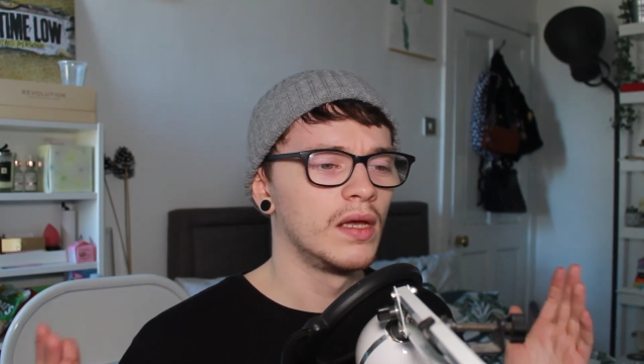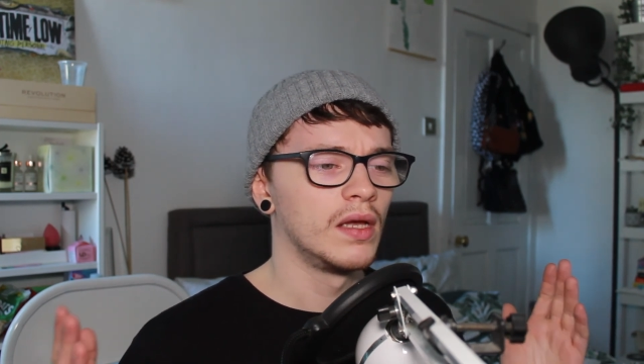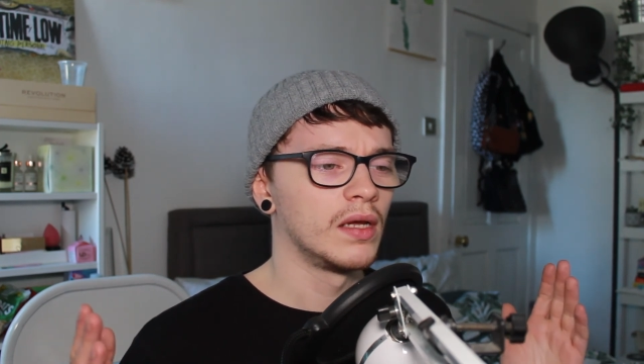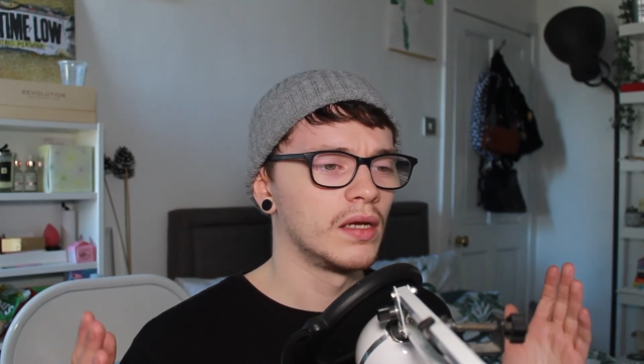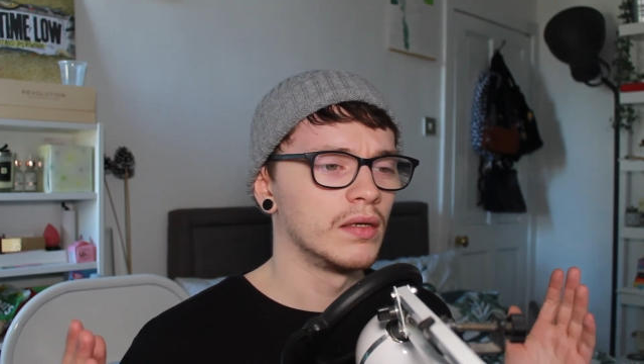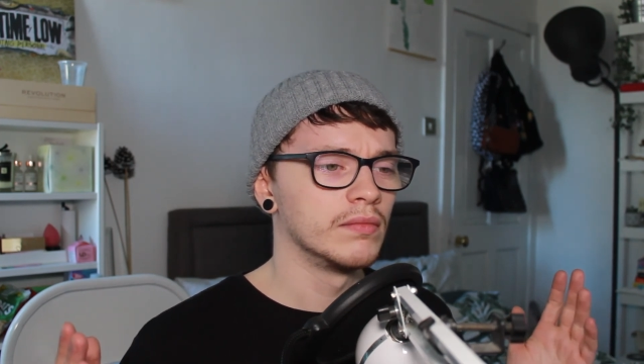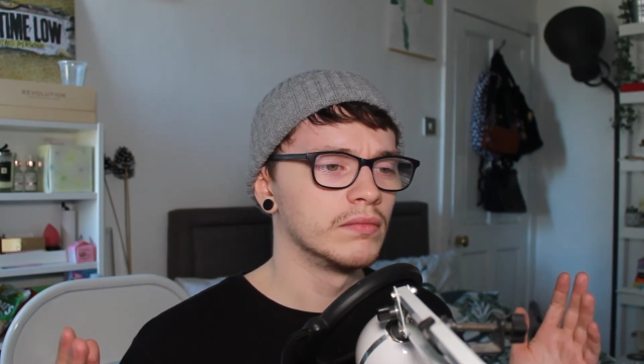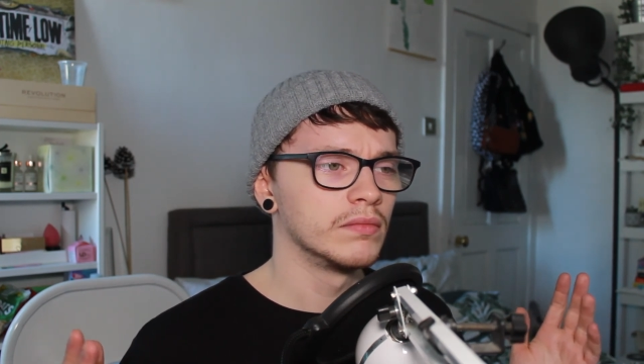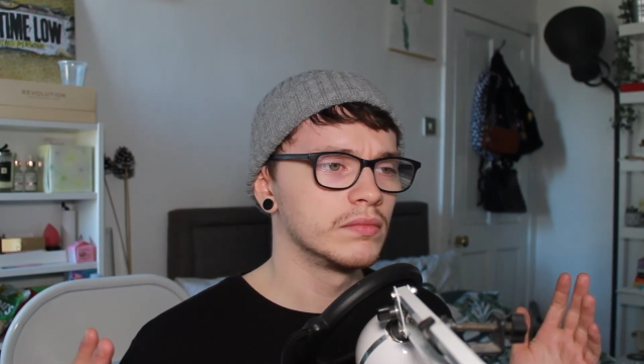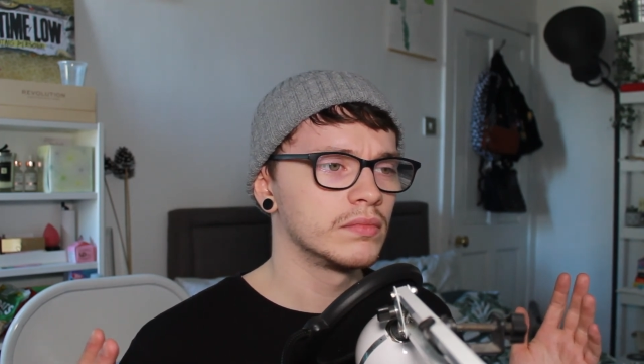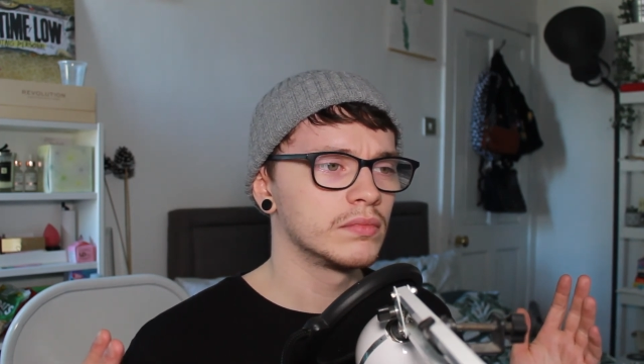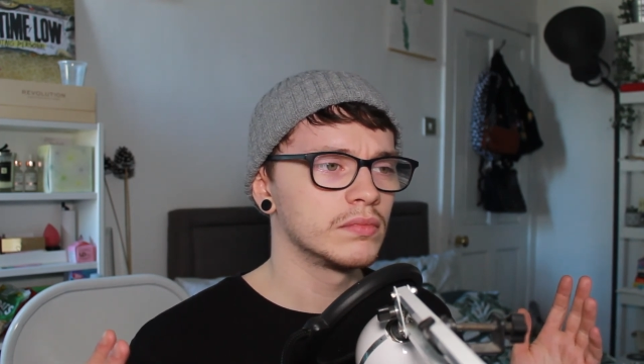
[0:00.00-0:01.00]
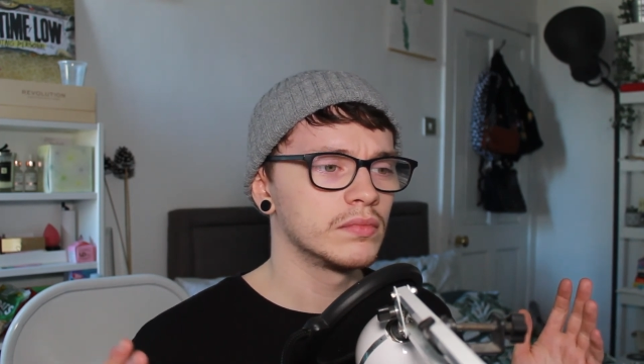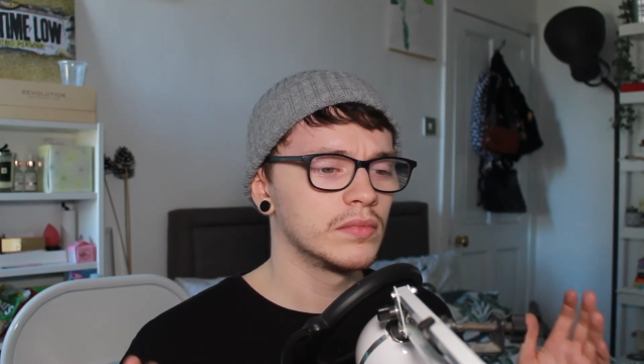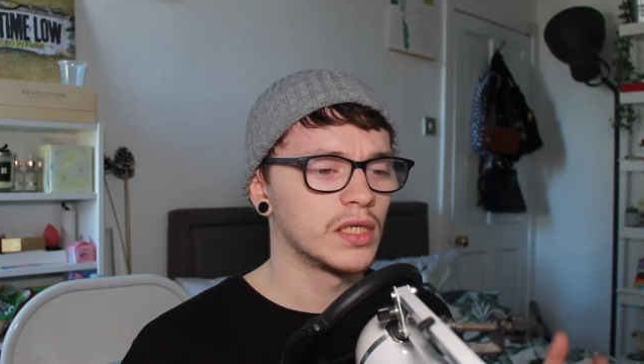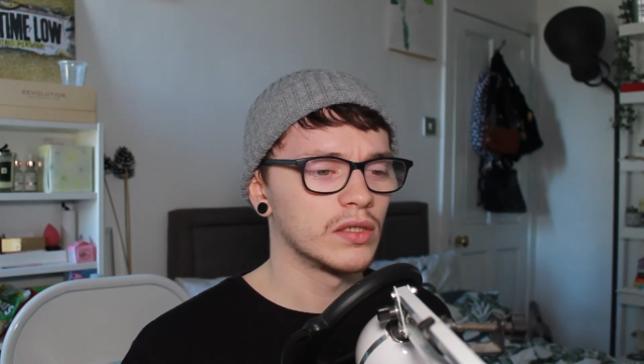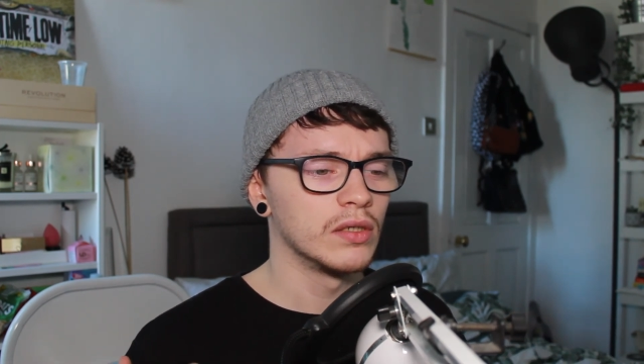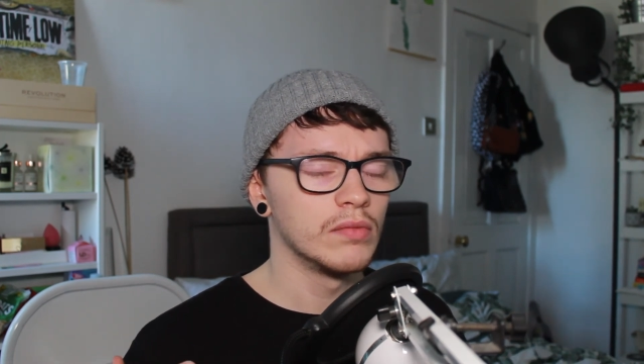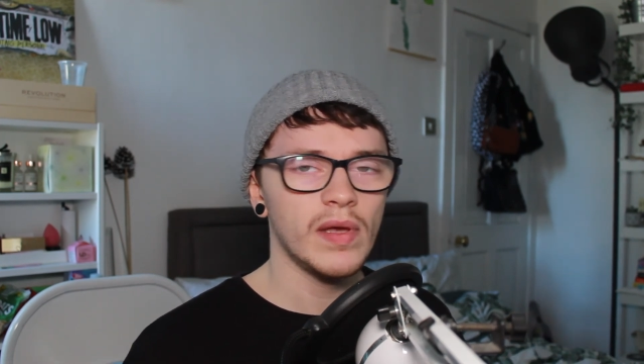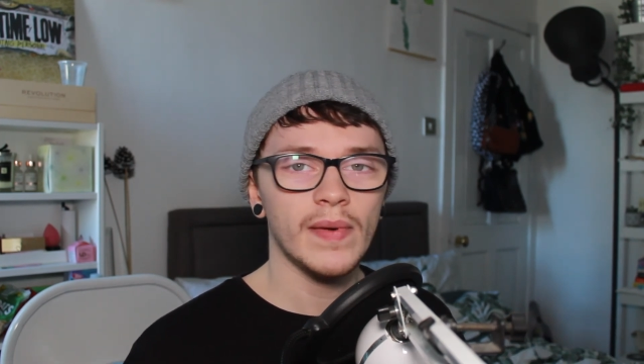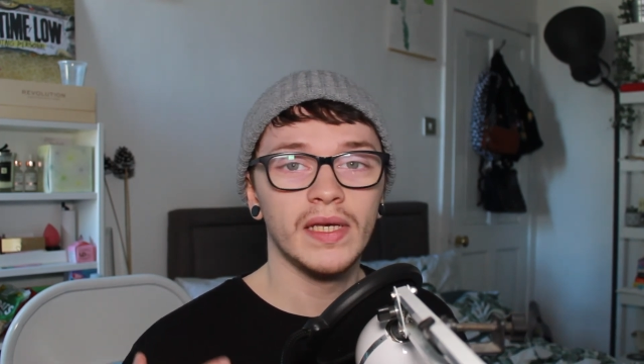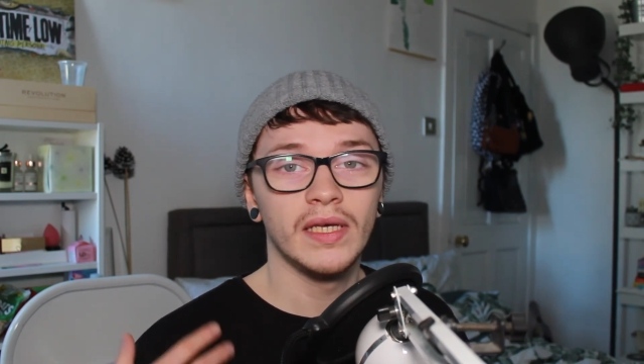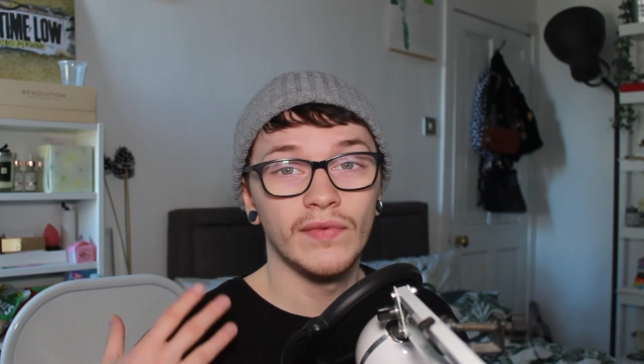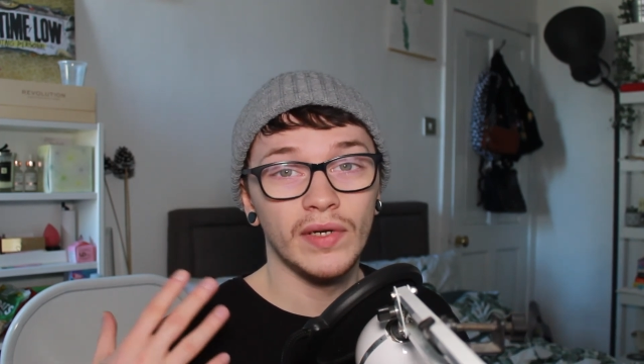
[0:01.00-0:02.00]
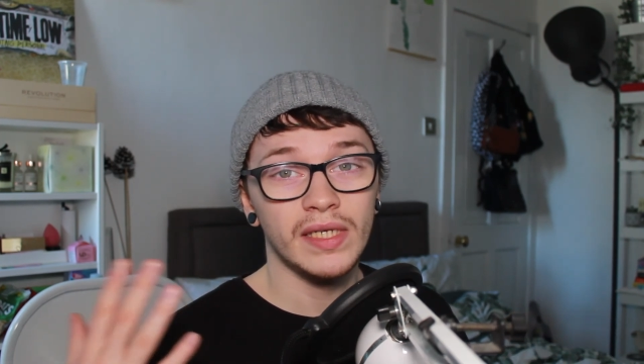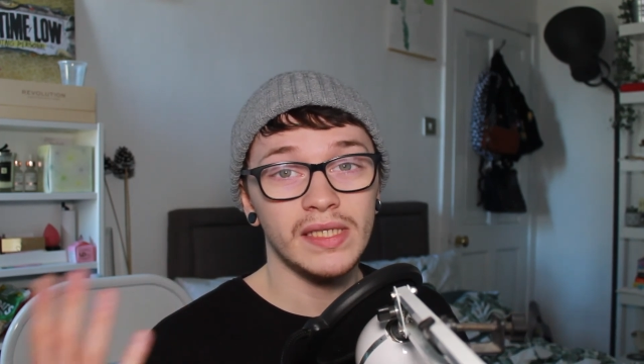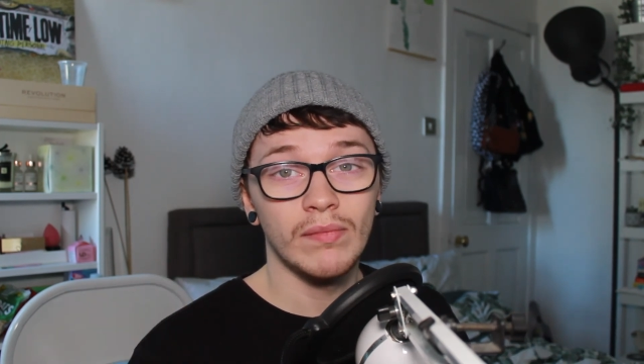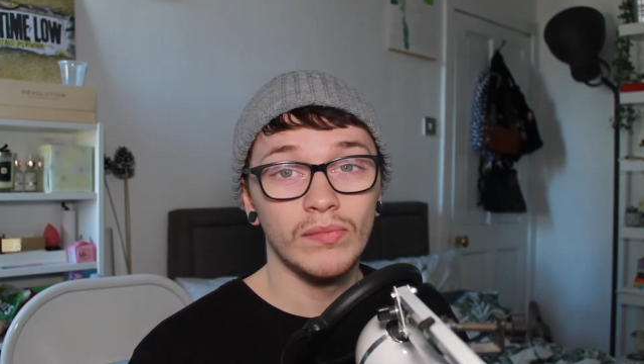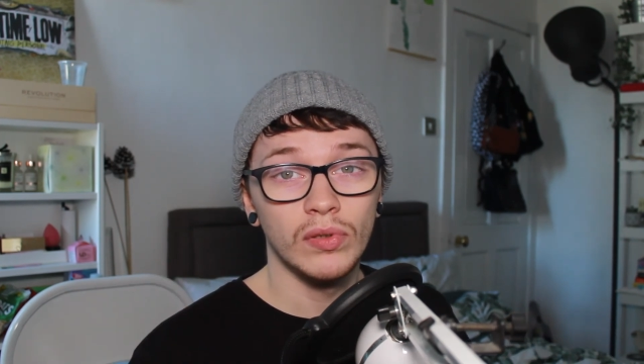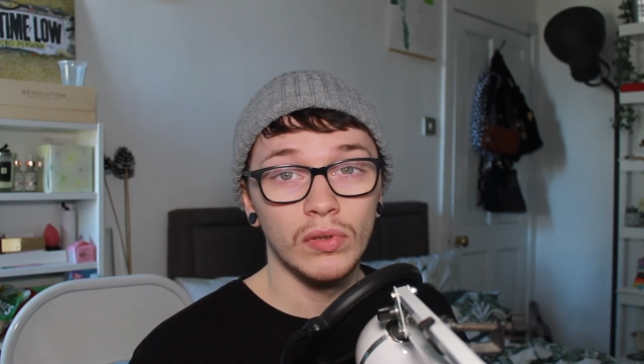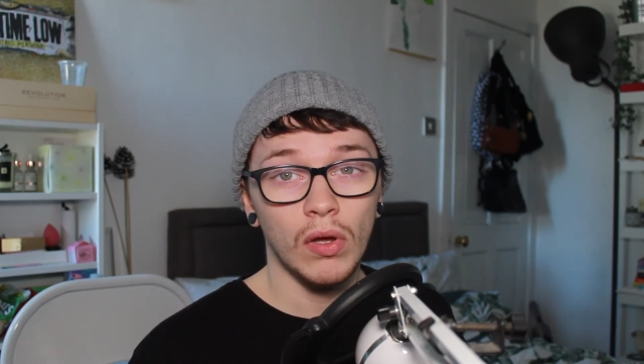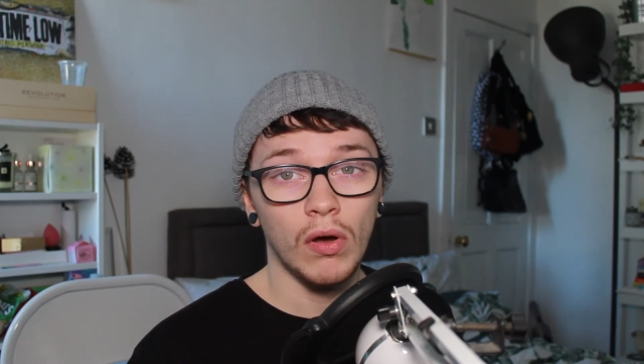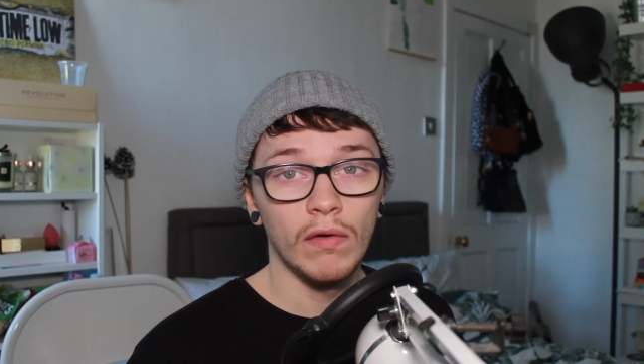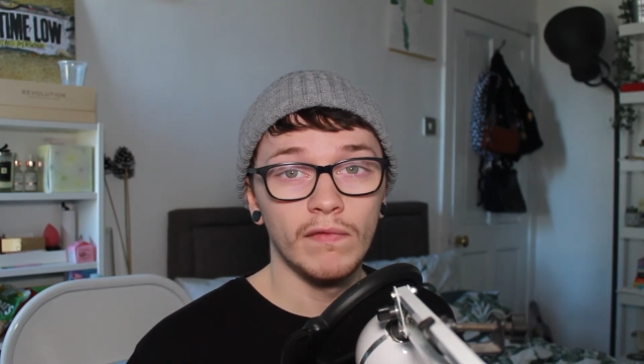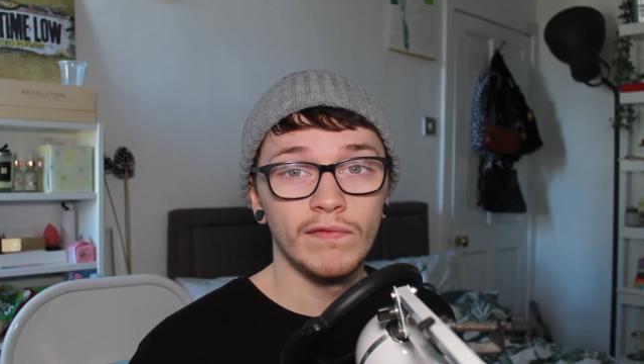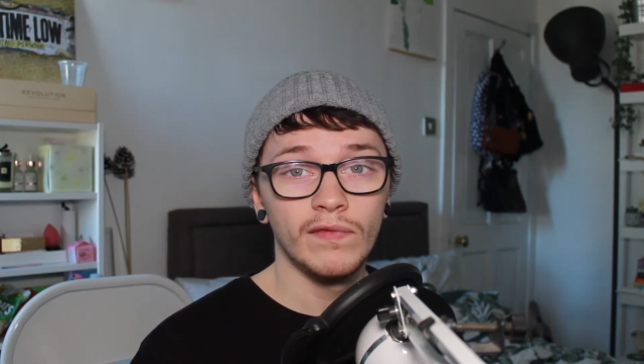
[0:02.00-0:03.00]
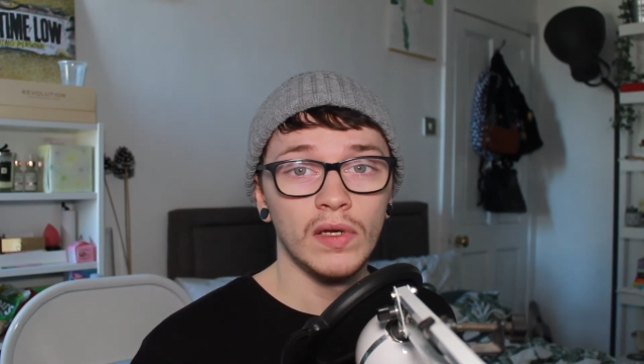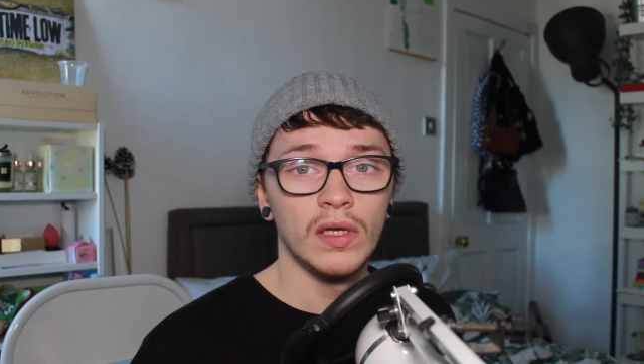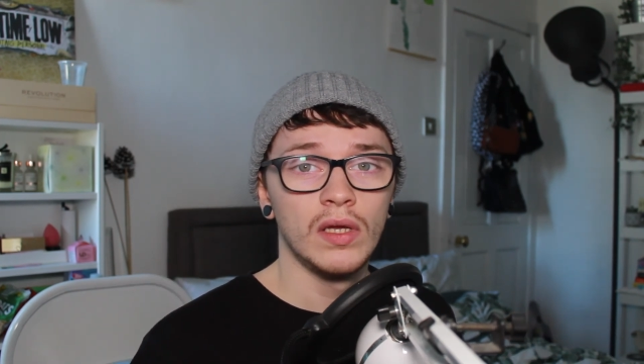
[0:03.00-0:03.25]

I don't know, maybe I can give you an example of